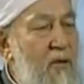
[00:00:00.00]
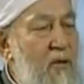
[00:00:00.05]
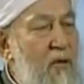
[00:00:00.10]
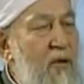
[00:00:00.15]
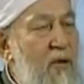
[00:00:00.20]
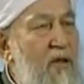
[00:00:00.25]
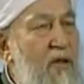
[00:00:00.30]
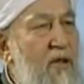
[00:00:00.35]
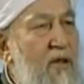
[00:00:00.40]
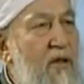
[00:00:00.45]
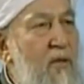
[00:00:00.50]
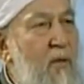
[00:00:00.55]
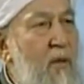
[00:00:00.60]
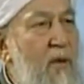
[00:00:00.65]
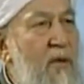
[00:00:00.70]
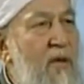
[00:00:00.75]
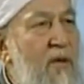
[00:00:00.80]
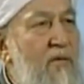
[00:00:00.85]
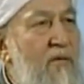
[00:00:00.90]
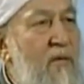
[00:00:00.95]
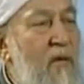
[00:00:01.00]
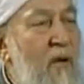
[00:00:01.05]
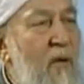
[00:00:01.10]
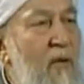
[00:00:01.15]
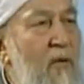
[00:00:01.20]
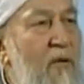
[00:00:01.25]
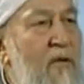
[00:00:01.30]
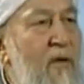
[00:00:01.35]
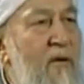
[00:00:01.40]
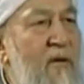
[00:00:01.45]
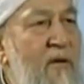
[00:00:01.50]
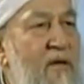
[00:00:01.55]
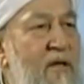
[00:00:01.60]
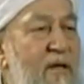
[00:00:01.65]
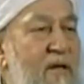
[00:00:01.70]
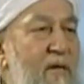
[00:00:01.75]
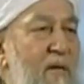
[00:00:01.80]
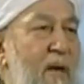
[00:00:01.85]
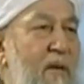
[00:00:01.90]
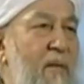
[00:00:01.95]
this is what the followers
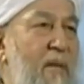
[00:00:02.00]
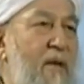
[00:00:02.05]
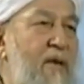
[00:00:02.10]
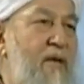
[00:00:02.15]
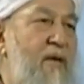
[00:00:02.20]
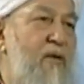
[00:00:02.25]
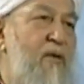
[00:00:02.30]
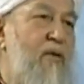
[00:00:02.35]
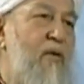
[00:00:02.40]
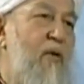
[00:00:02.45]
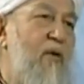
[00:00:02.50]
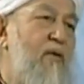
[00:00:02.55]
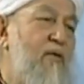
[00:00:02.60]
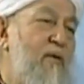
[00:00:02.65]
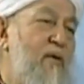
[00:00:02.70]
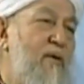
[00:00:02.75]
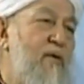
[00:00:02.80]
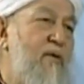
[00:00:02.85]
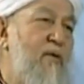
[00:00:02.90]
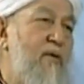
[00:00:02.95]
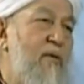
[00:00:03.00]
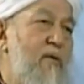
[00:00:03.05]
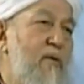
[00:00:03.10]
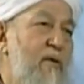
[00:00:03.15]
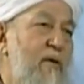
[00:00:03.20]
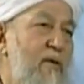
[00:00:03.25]
of the Imam Mahdi should always do.